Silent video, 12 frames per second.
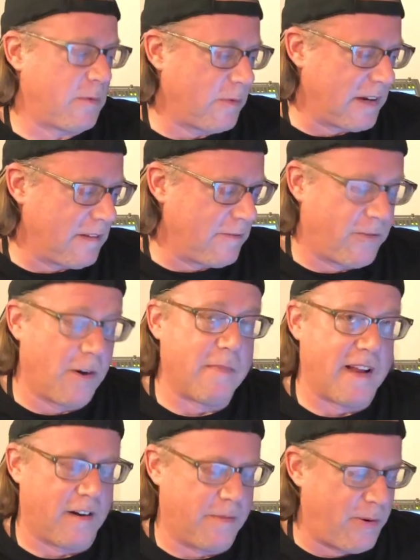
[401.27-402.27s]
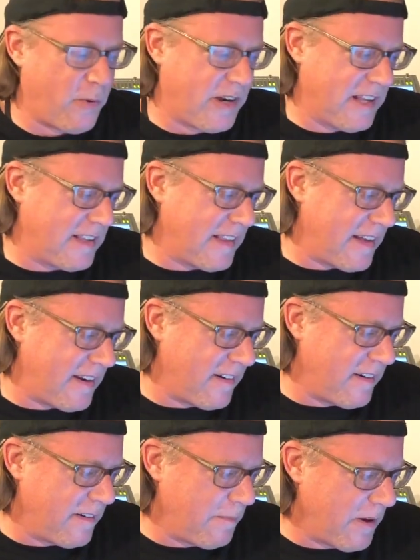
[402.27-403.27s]
But we'll get to that
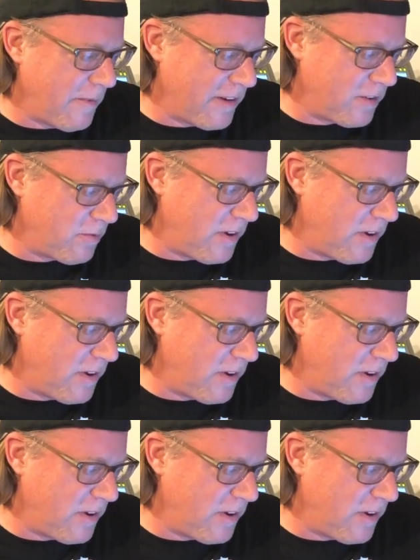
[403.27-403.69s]
here in a moment as